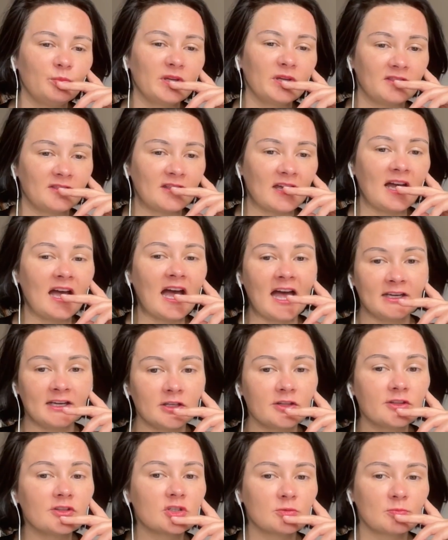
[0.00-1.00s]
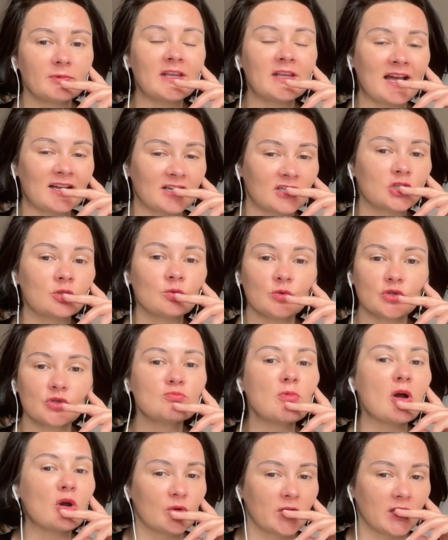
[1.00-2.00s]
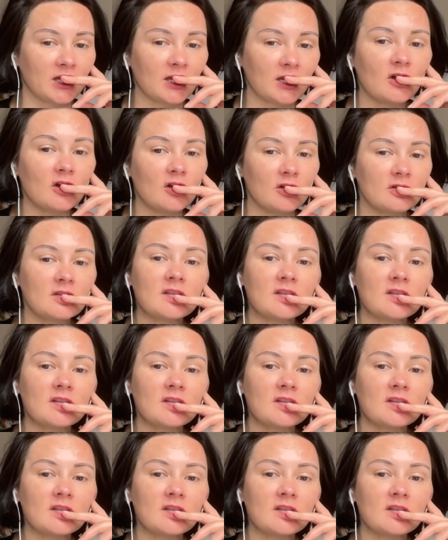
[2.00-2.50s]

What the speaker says: with that and the actual smoking gun,